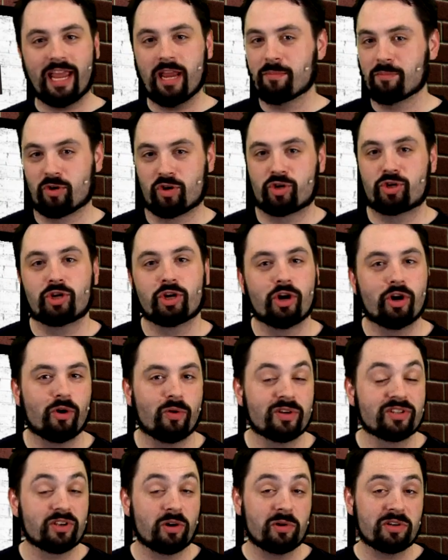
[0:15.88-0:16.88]
Gamer
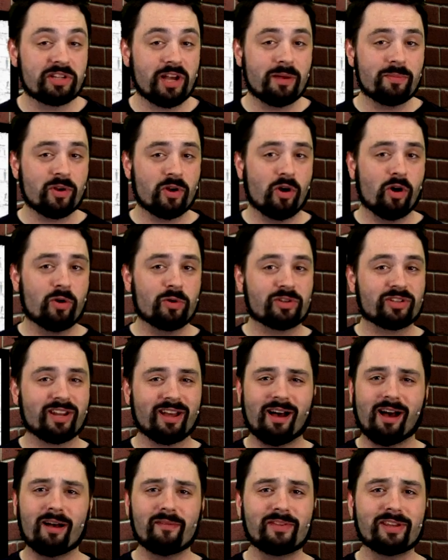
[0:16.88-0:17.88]
Show. As always, I'm your host,
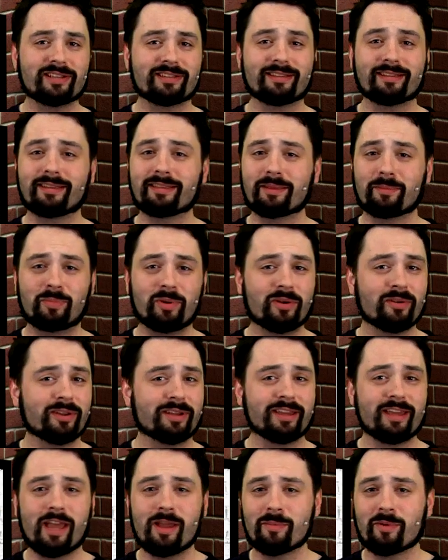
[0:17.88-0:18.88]
obviously the
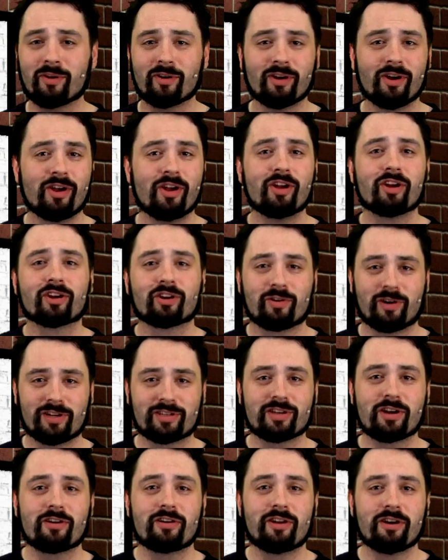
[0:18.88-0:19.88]
Bearded Gamer,
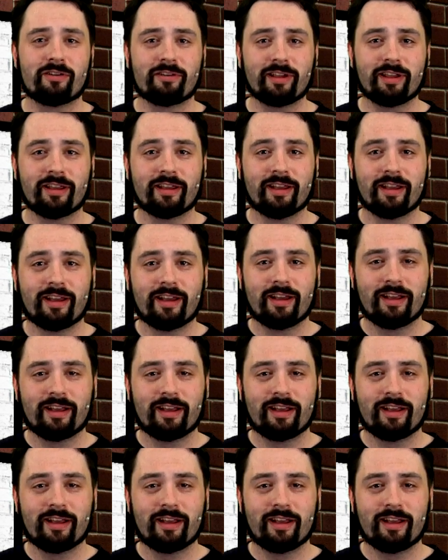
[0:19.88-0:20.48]
Chris Arnone.